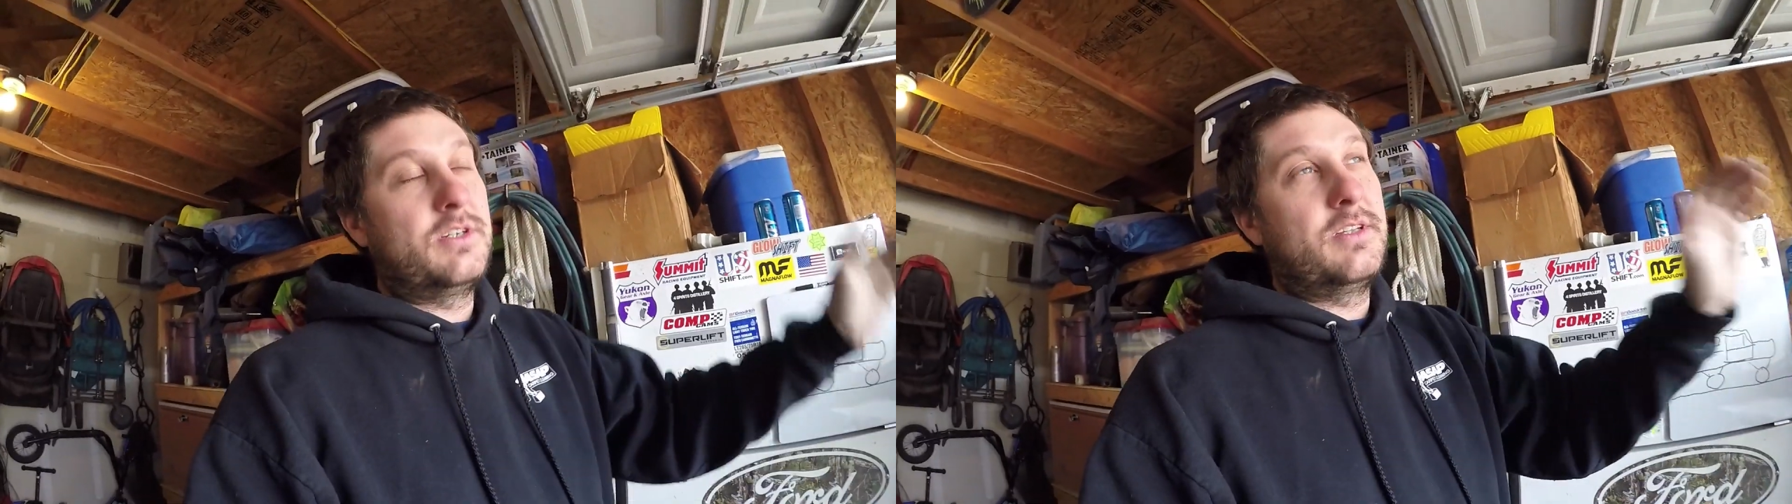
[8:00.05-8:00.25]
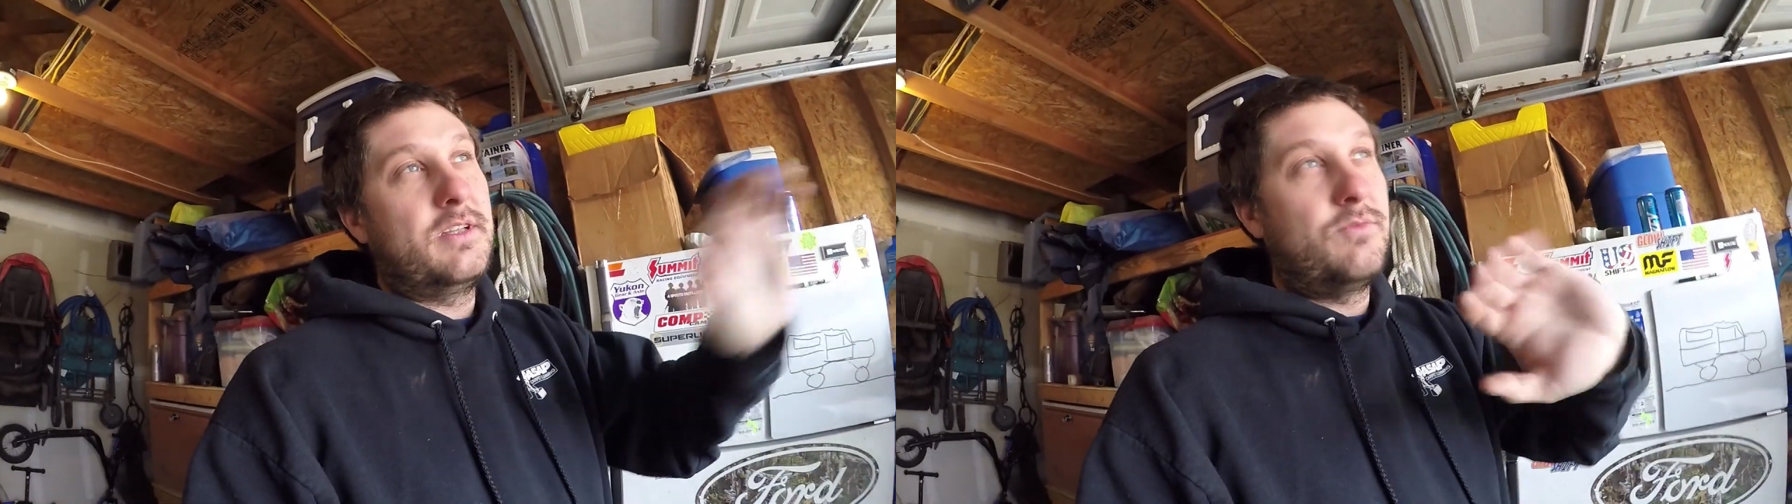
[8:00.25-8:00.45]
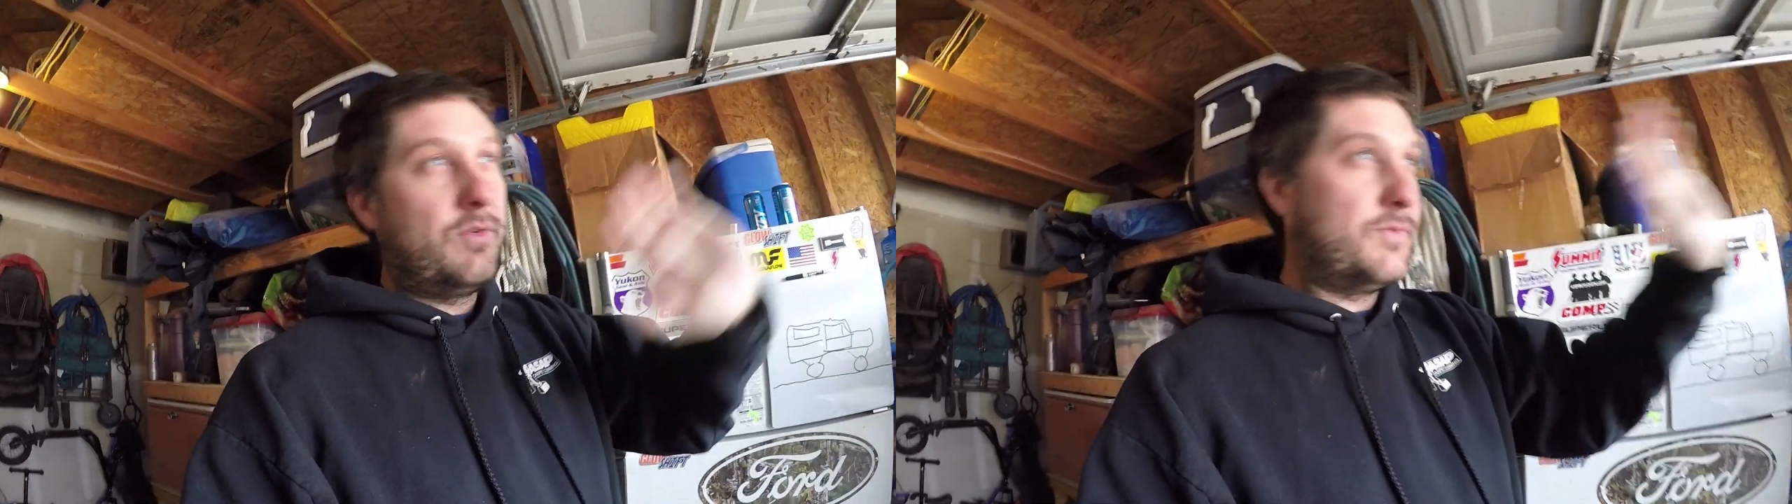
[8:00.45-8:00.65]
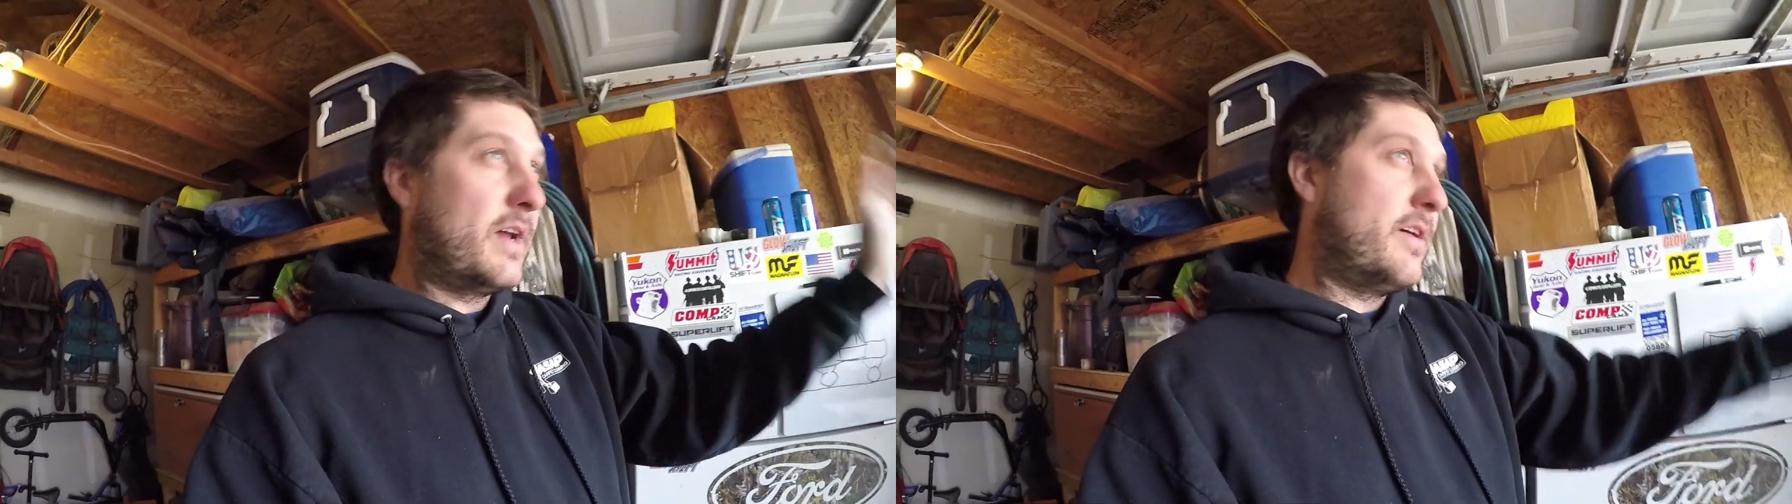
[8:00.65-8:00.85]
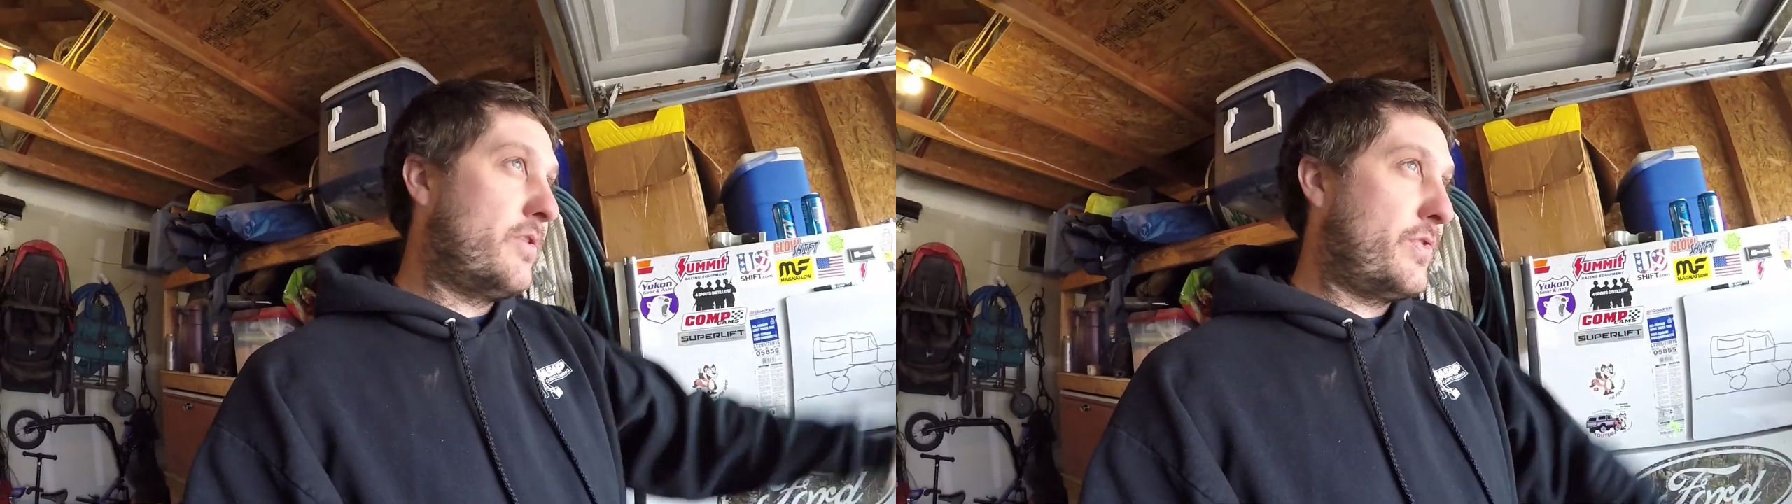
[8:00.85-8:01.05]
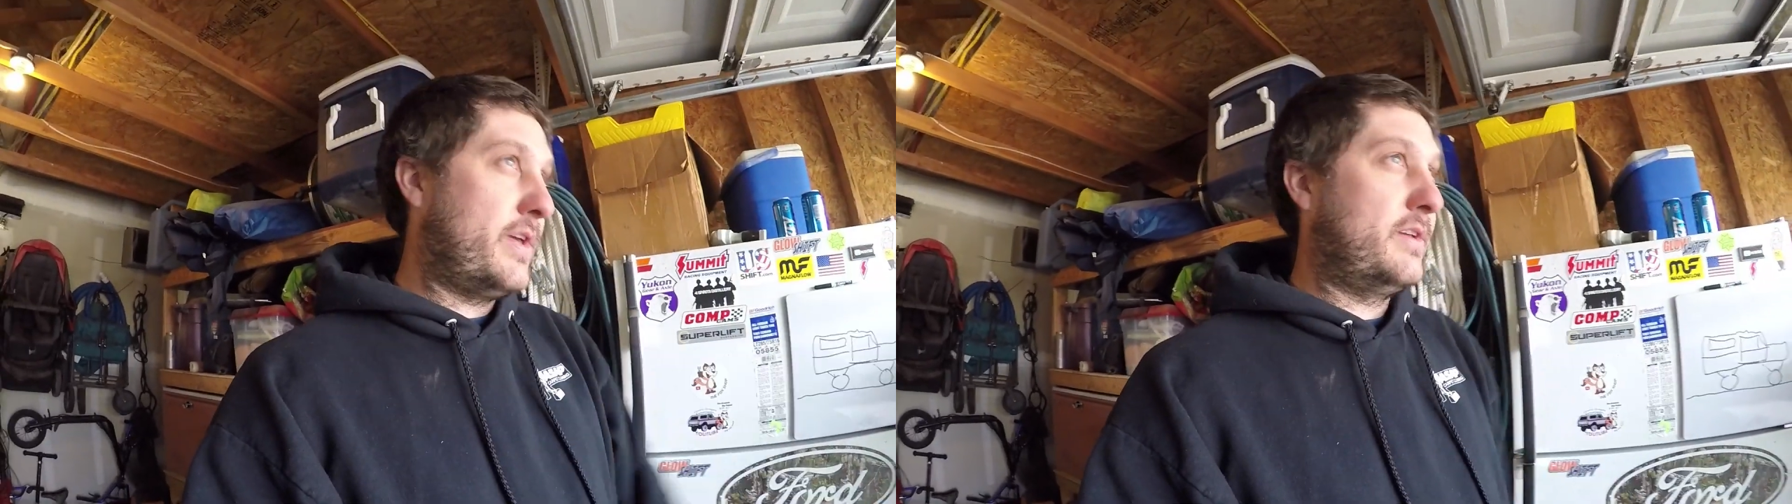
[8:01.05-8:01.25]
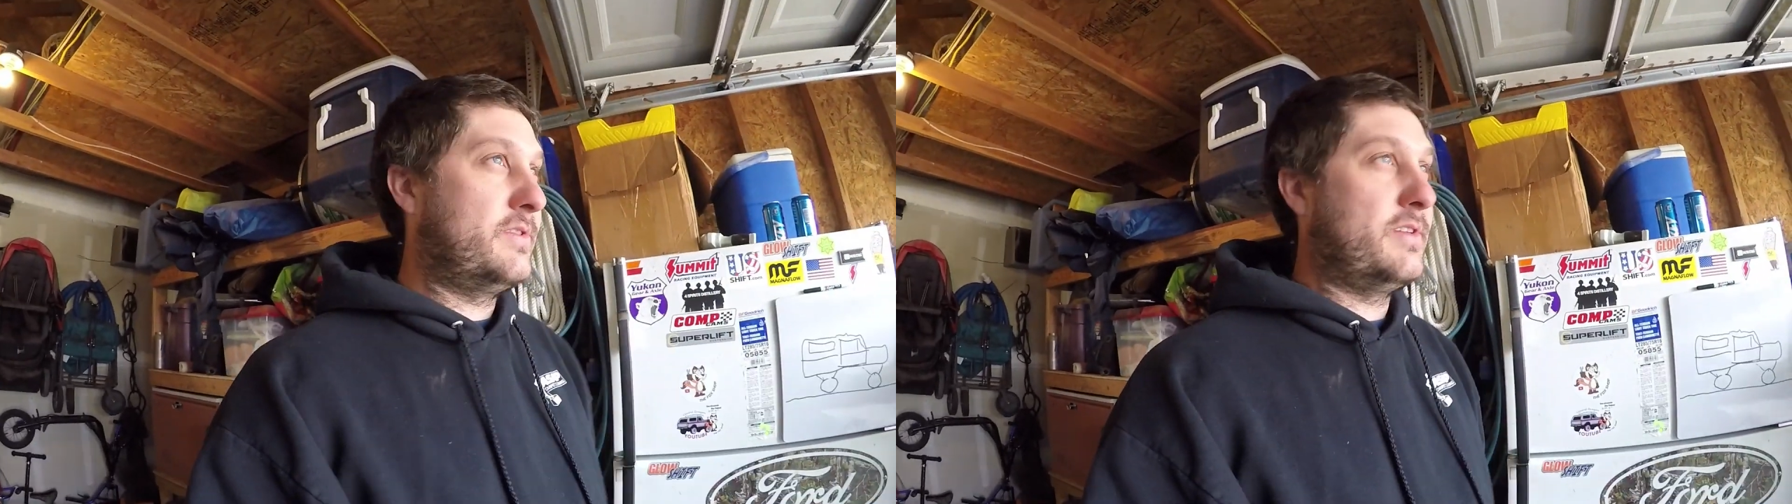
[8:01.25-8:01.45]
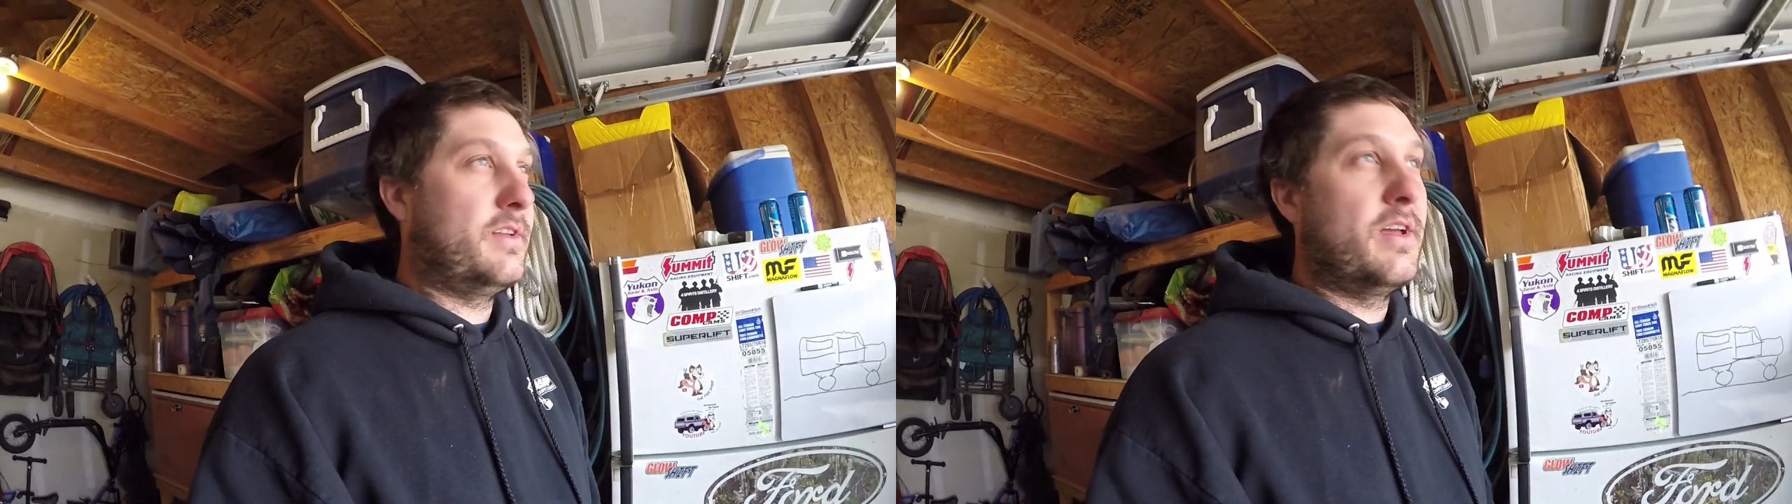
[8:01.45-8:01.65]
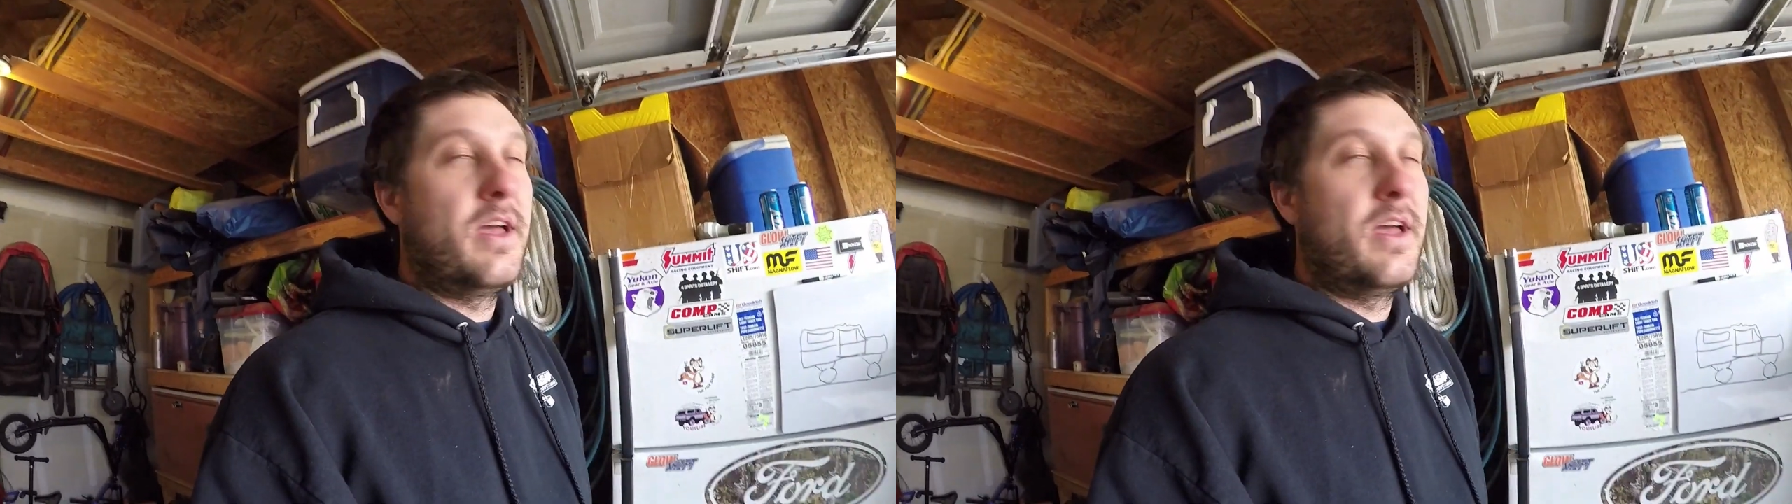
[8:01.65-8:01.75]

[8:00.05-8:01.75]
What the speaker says: and then we've done other things, and